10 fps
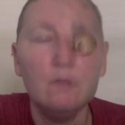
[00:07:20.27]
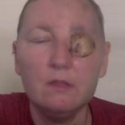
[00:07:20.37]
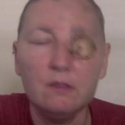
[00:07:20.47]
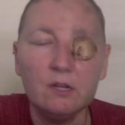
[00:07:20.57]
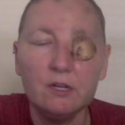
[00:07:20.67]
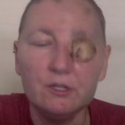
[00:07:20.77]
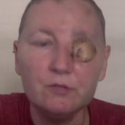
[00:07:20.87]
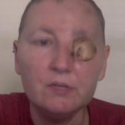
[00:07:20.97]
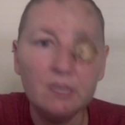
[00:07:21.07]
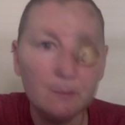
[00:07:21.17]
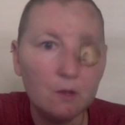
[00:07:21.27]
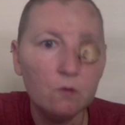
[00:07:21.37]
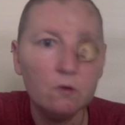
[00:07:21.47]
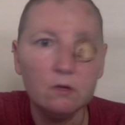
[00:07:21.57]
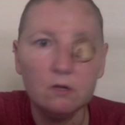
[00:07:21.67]
They're going to do
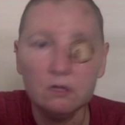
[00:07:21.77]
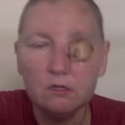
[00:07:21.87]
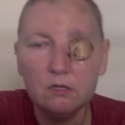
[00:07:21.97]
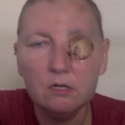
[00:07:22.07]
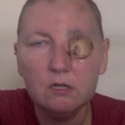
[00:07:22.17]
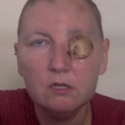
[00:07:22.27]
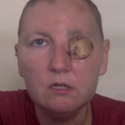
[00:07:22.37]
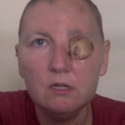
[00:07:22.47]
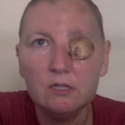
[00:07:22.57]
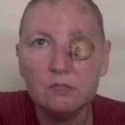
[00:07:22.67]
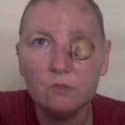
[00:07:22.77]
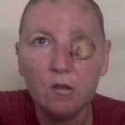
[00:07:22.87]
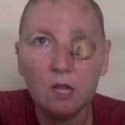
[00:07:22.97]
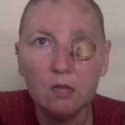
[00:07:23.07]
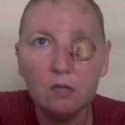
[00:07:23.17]
chemo as
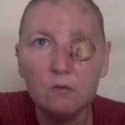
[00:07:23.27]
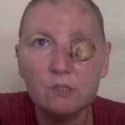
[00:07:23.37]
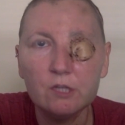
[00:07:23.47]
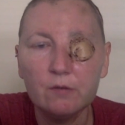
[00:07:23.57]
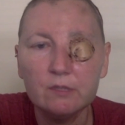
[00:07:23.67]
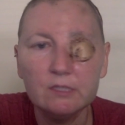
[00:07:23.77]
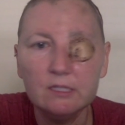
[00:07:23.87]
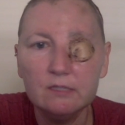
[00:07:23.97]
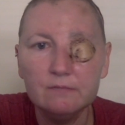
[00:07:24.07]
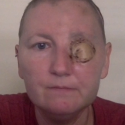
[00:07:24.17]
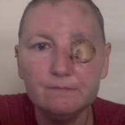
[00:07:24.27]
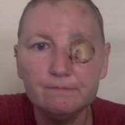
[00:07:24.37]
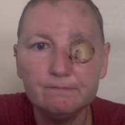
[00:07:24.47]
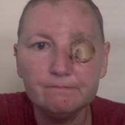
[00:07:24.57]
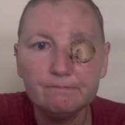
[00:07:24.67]
well, which
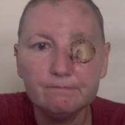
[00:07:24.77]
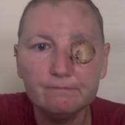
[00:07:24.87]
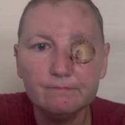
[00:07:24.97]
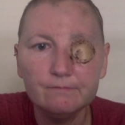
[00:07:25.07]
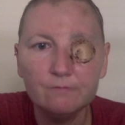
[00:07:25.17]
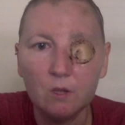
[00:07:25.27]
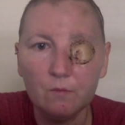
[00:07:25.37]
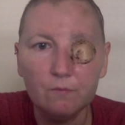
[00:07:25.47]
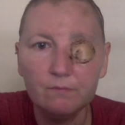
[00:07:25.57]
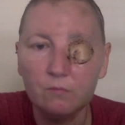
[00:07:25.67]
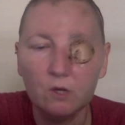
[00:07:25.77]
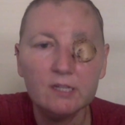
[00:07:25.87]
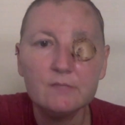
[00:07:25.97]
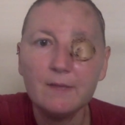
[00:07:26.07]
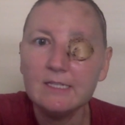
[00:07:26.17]
we weren't
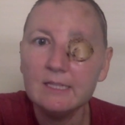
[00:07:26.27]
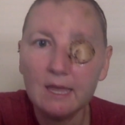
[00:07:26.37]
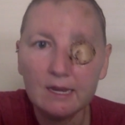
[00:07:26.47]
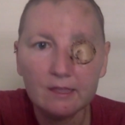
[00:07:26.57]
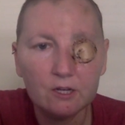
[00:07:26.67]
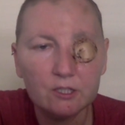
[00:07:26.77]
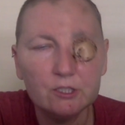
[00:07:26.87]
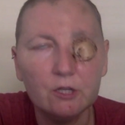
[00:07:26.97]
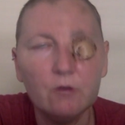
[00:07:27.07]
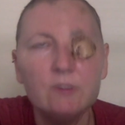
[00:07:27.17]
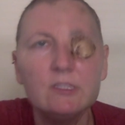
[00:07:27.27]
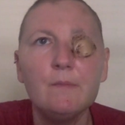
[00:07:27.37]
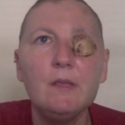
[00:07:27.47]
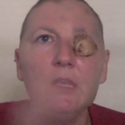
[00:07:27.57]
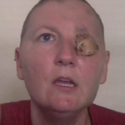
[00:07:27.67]
expecting that either. So it's
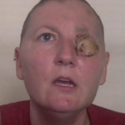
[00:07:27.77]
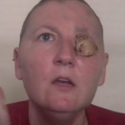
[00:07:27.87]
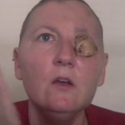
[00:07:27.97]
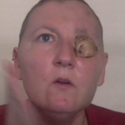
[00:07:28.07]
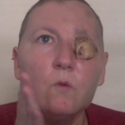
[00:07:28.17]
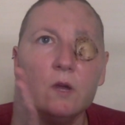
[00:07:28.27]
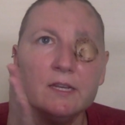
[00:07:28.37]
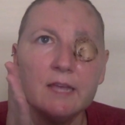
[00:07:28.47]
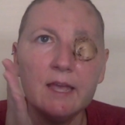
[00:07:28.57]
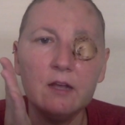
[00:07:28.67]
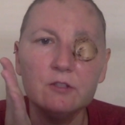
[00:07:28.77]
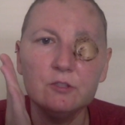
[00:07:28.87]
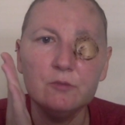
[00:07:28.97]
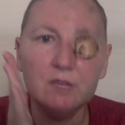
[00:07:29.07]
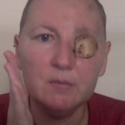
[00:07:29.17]
going to be one day I'll
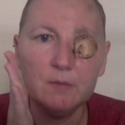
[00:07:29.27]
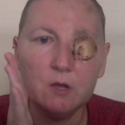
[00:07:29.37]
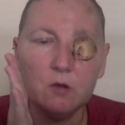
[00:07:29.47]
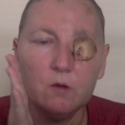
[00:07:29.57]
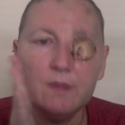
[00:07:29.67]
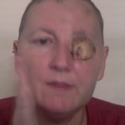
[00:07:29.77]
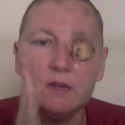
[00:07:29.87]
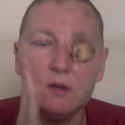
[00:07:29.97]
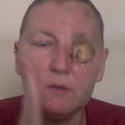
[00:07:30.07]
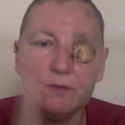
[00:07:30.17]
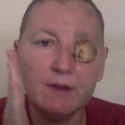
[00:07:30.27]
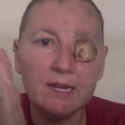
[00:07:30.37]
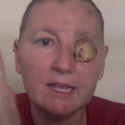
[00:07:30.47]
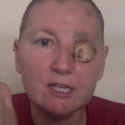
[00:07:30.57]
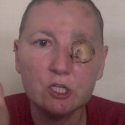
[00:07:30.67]
do chemo, and then it'll be
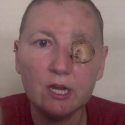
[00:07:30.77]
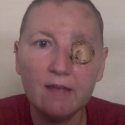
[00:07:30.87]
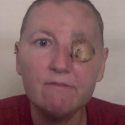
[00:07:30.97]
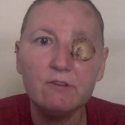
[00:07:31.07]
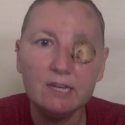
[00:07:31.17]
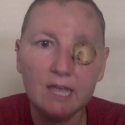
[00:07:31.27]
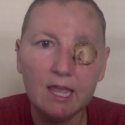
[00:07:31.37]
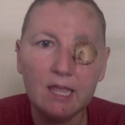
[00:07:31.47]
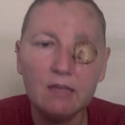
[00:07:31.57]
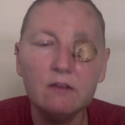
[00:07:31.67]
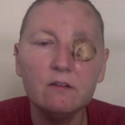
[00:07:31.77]
radiation every day